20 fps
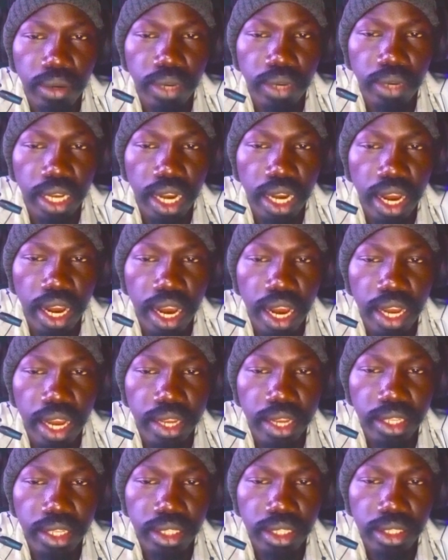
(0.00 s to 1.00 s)

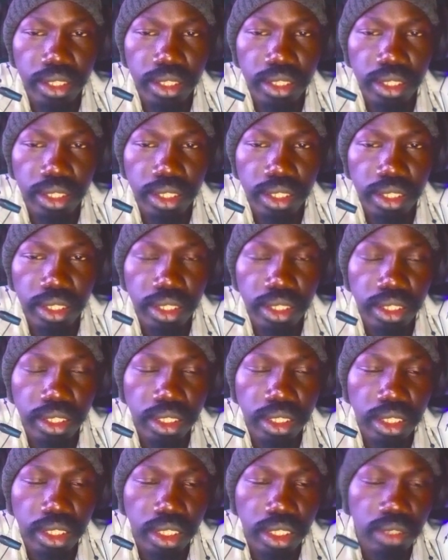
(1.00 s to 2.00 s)
hi,
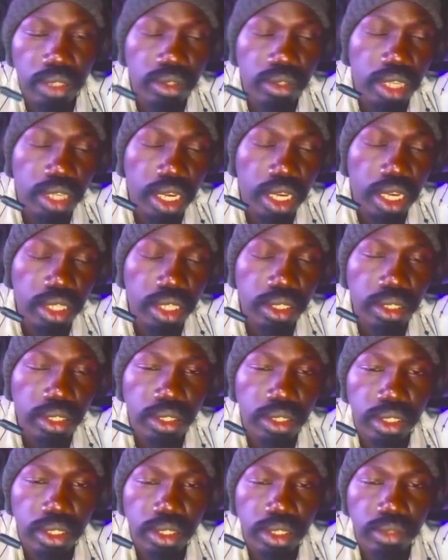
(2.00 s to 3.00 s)
in Thok Nath
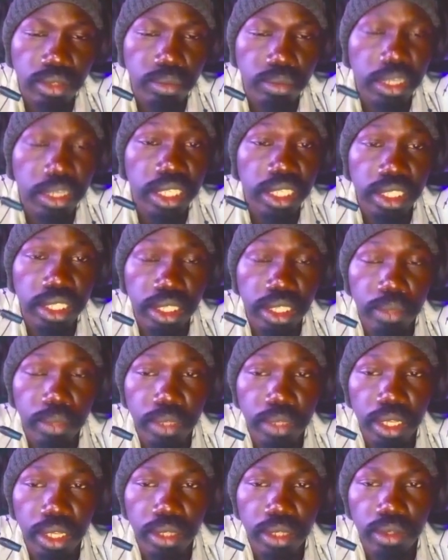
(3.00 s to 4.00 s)
mean the same
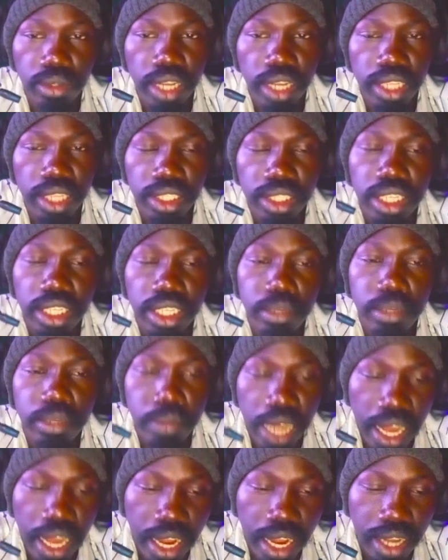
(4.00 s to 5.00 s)
thing. You can say
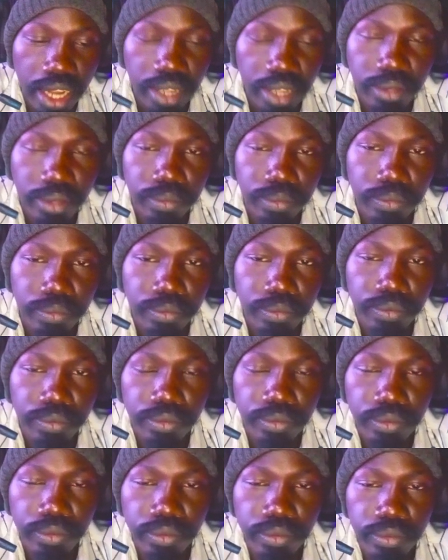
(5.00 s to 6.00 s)
male
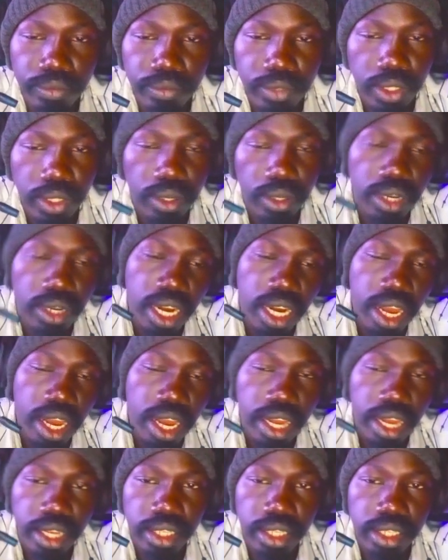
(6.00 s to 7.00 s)
or
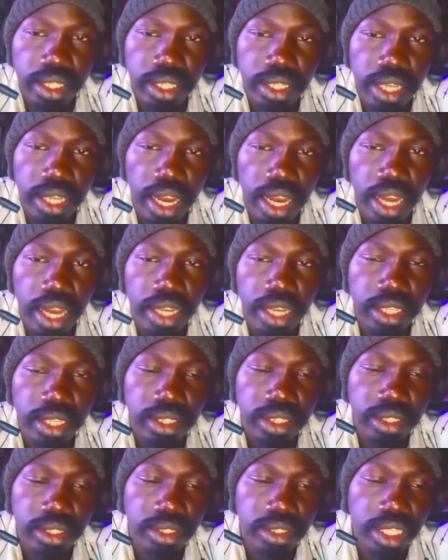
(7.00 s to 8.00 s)
hi,
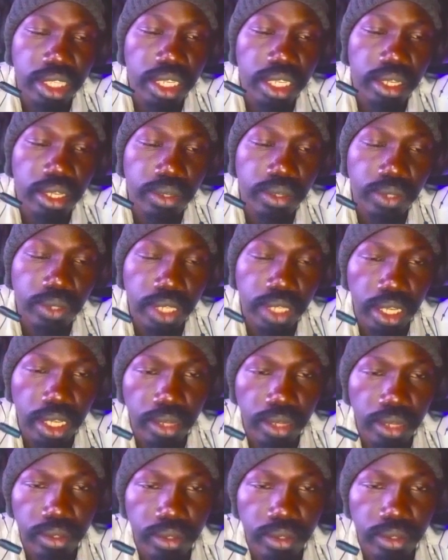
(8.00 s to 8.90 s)
or hello, hello.